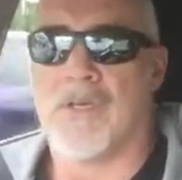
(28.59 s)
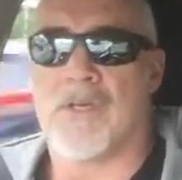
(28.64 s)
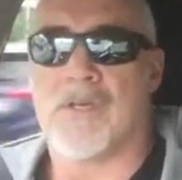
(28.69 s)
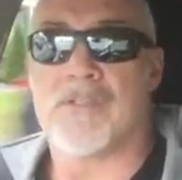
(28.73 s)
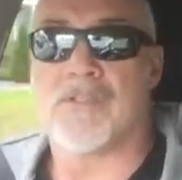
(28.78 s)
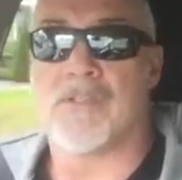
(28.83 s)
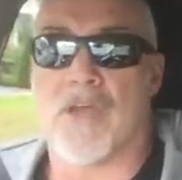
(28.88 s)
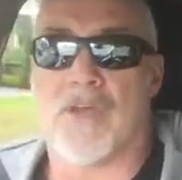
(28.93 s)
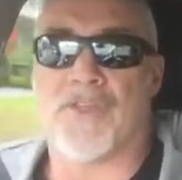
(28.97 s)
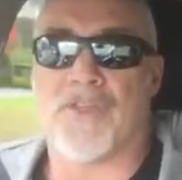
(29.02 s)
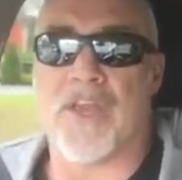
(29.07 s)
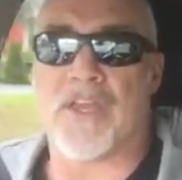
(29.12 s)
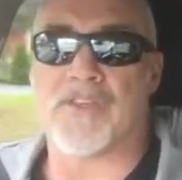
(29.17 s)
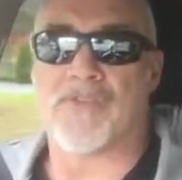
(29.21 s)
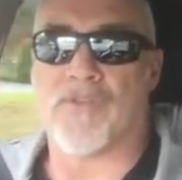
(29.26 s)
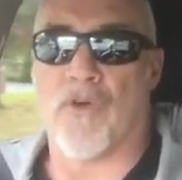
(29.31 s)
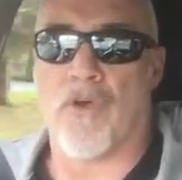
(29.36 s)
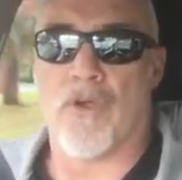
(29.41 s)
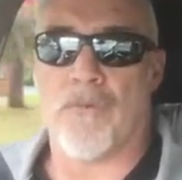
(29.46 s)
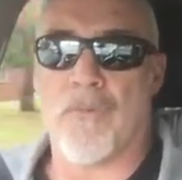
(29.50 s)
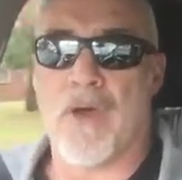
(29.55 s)
And so thanks
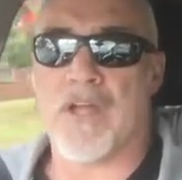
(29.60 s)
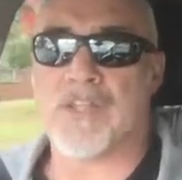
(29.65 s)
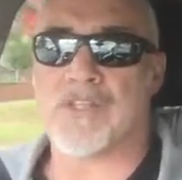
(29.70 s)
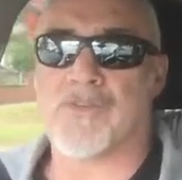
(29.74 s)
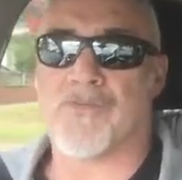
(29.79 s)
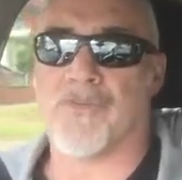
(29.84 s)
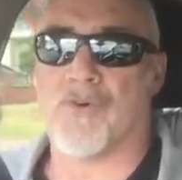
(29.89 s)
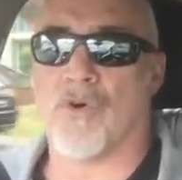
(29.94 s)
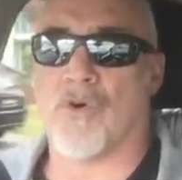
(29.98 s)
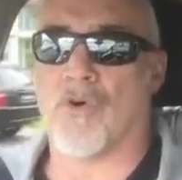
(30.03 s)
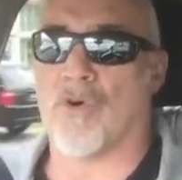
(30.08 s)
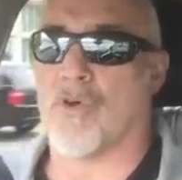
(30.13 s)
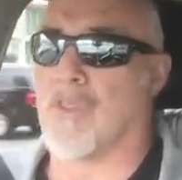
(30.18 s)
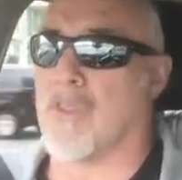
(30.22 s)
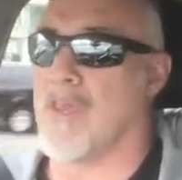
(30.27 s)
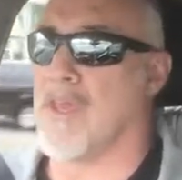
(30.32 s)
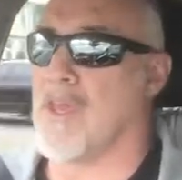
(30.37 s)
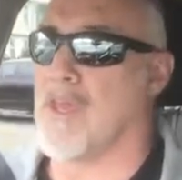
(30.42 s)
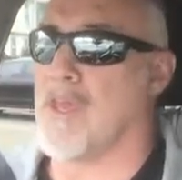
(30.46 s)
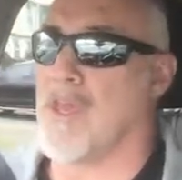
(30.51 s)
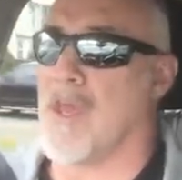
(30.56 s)
very much for
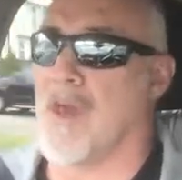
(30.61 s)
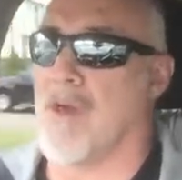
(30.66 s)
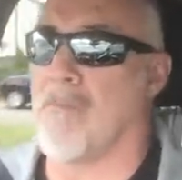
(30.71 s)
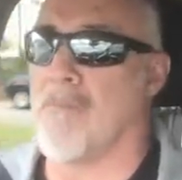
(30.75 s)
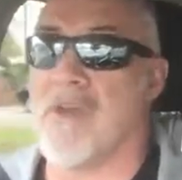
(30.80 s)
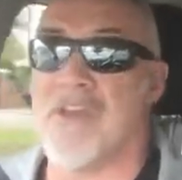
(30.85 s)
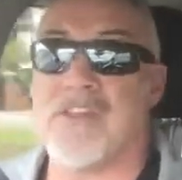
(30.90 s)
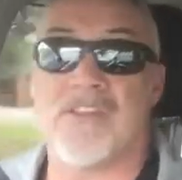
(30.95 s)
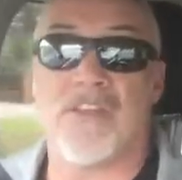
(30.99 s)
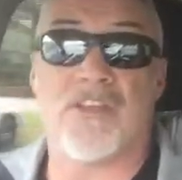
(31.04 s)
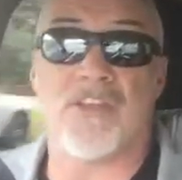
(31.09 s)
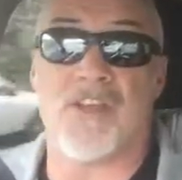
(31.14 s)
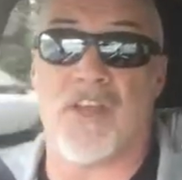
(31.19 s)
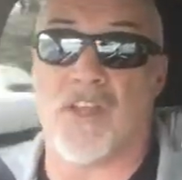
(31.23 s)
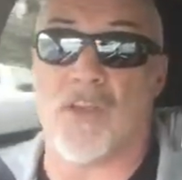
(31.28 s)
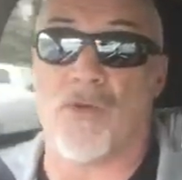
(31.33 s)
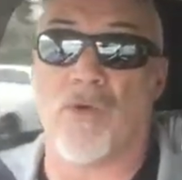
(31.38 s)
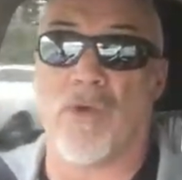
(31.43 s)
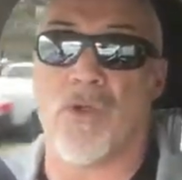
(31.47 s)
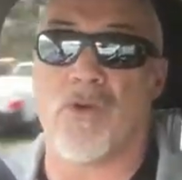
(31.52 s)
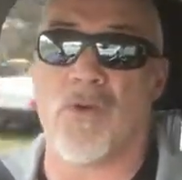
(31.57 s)
the message
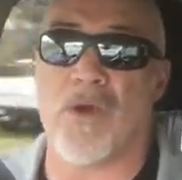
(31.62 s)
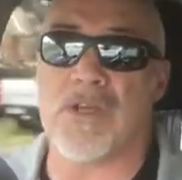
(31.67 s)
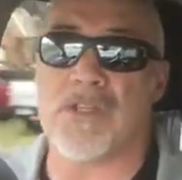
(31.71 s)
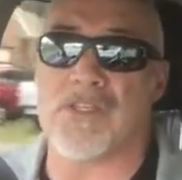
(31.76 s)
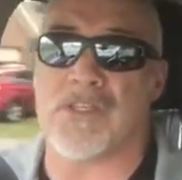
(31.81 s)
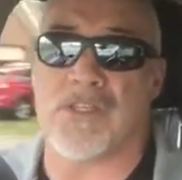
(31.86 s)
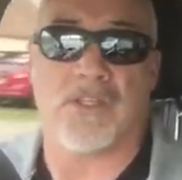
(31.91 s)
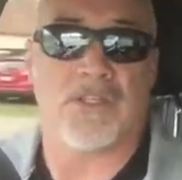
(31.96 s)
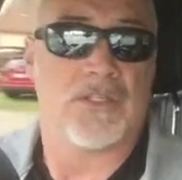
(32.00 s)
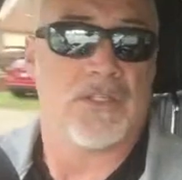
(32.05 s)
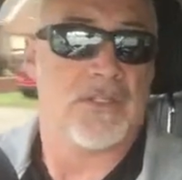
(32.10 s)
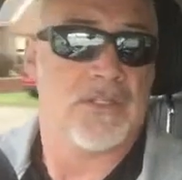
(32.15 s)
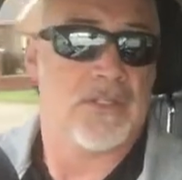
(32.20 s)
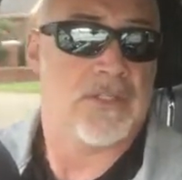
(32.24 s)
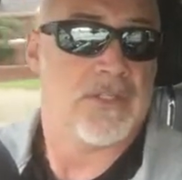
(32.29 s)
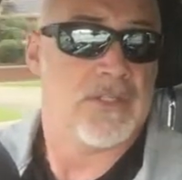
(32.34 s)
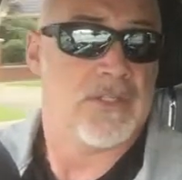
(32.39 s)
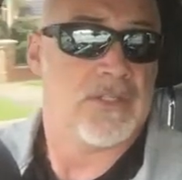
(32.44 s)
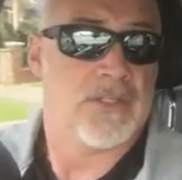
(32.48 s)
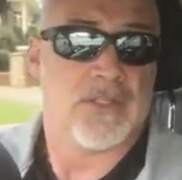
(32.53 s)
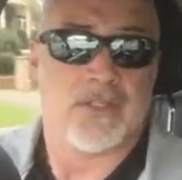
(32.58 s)
and the request.
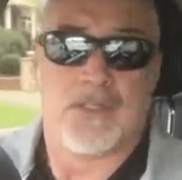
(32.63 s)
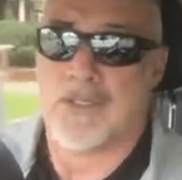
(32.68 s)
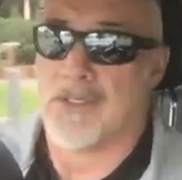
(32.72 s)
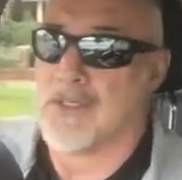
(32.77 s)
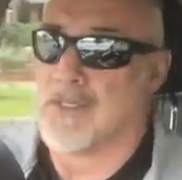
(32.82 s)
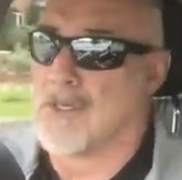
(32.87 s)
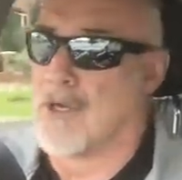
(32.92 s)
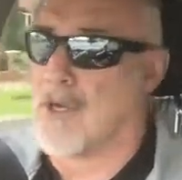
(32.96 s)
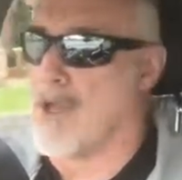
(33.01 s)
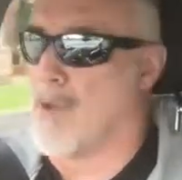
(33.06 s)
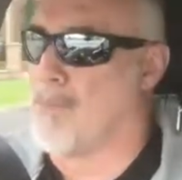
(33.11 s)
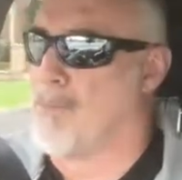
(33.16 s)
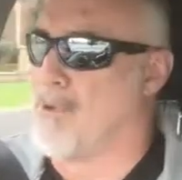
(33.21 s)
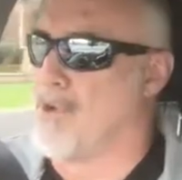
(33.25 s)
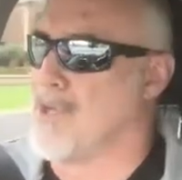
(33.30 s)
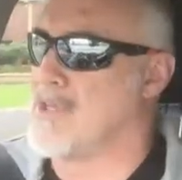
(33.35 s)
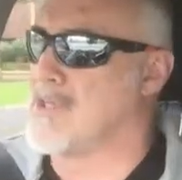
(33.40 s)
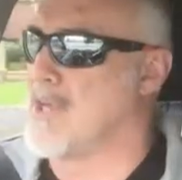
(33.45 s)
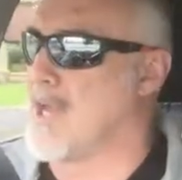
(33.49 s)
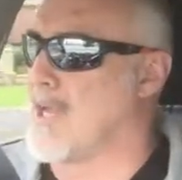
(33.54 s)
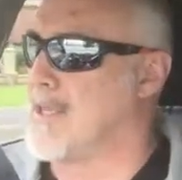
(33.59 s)
I
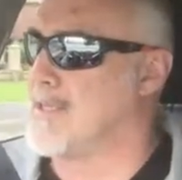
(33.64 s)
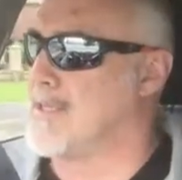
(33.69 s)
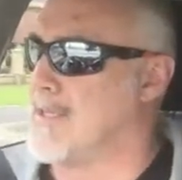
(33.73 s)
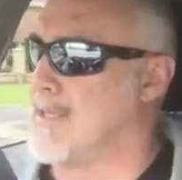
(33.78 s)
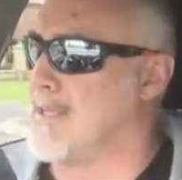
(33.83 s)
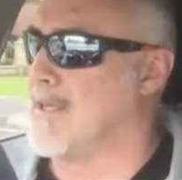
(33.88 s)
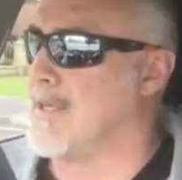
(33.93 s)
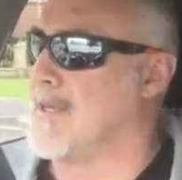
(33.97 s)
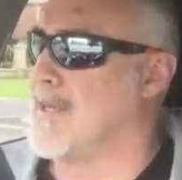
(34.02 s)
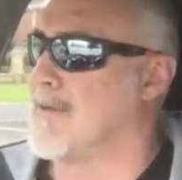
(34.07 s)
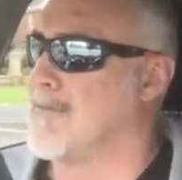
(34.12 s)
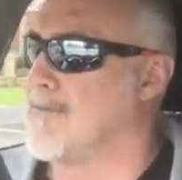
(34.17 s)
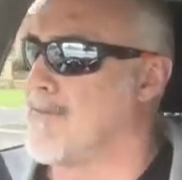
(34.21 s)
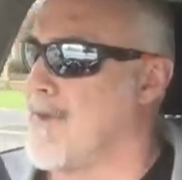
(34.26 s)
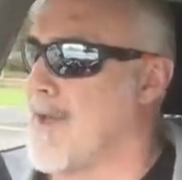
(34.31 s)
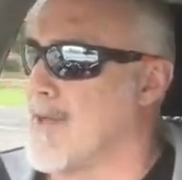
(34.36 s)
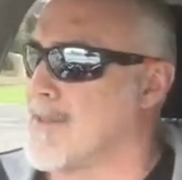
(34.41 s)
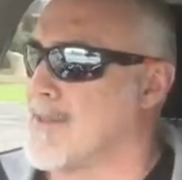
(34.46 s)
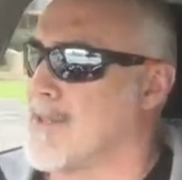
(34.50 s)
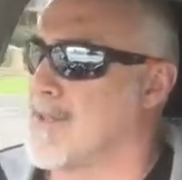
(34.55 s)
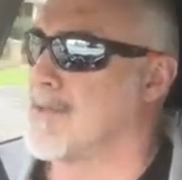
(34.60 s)
appreciate the
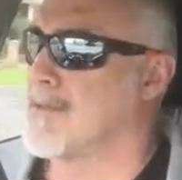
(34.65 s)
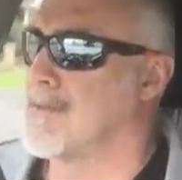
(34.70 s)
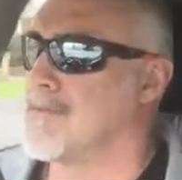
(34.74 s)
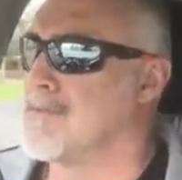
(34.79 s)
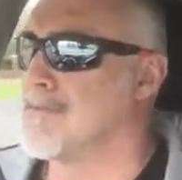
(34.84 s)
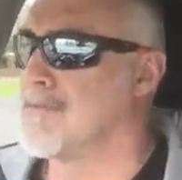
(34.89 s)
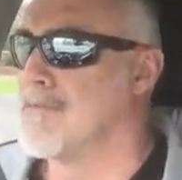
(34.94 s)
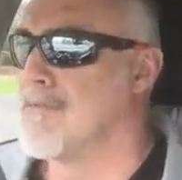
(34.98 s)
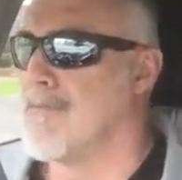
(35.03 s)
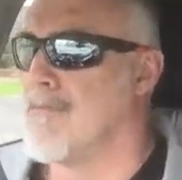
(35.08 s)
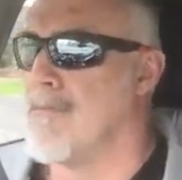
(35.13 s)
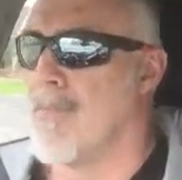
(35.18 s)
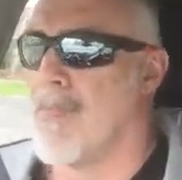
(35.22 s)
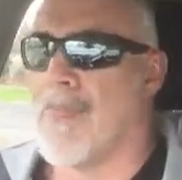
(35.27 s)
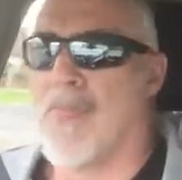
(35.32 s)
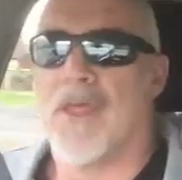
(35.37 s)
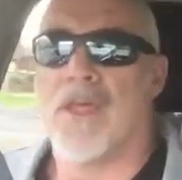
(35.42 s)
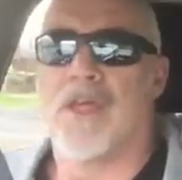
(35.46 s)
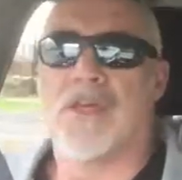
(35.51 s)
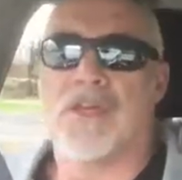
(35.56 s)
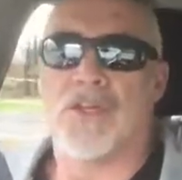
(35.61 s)
fact that
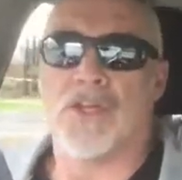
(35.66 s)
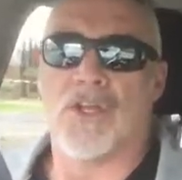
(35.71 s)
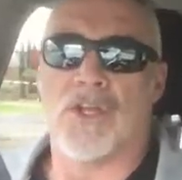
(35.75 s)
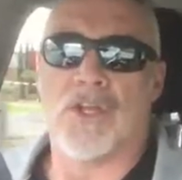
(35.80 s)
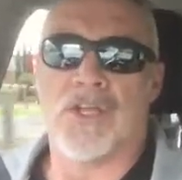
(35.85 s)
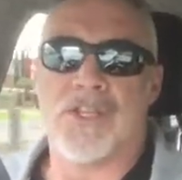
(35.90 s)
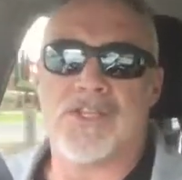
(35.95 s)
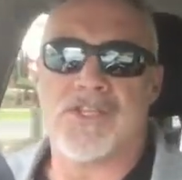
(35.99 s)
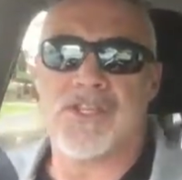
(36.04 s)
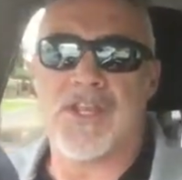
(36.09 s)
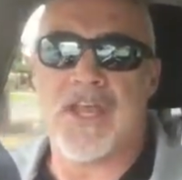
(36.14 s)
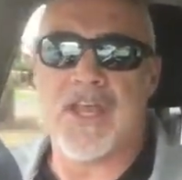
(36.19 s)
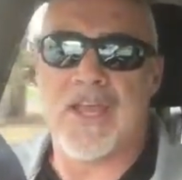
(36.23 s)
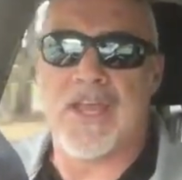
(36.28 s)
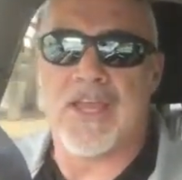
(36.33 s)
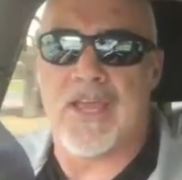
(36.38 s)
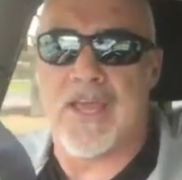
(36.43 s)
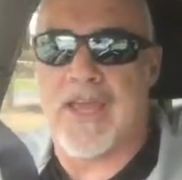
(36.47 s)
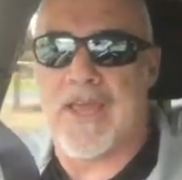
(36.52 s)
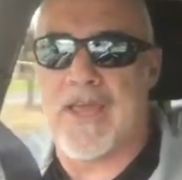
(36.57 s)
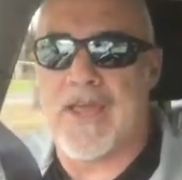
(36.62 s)
you're
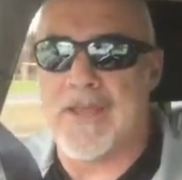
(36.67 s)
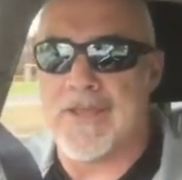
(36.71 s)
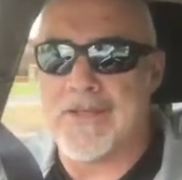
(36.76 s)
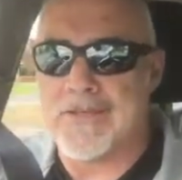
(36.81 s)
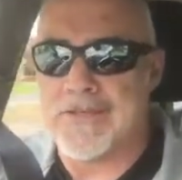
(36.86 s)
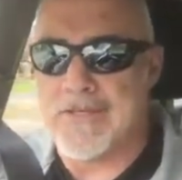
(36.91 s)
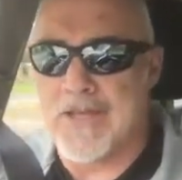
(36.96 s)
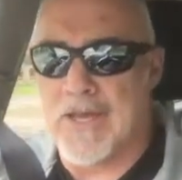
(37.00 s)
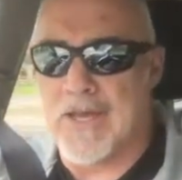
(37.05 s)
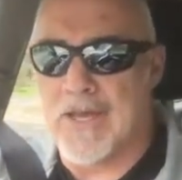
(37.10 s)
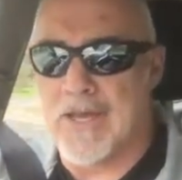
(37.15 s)
listening and